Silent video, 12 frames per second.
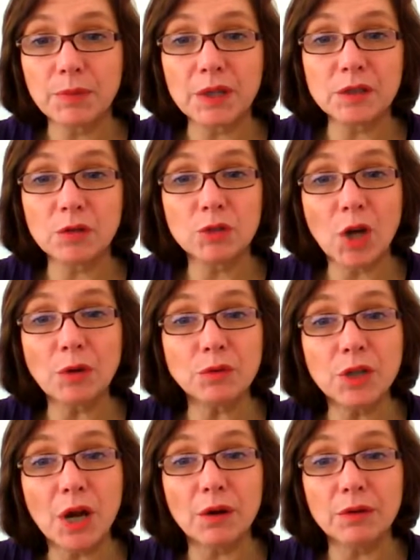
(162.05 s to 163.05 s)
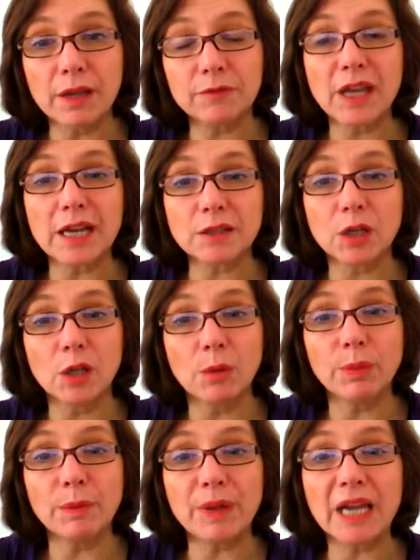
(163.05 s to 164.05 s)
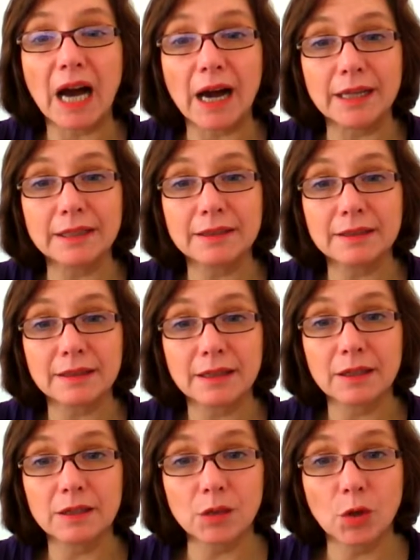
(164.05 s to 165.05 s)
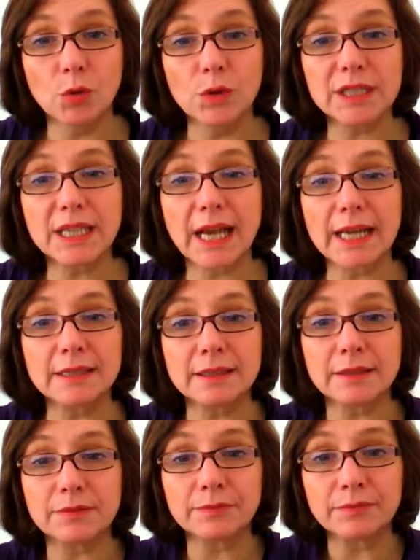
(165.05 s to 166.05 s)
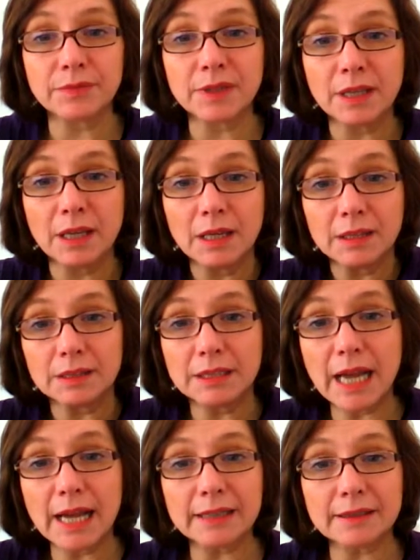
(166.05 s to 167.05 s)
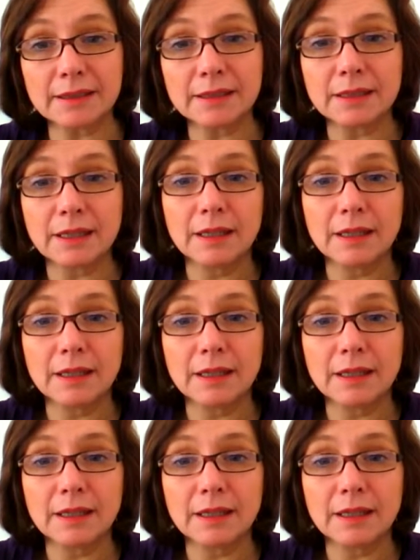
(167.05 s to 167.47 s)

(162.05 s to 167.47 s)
but you don't know if there's a lobby behind the court case that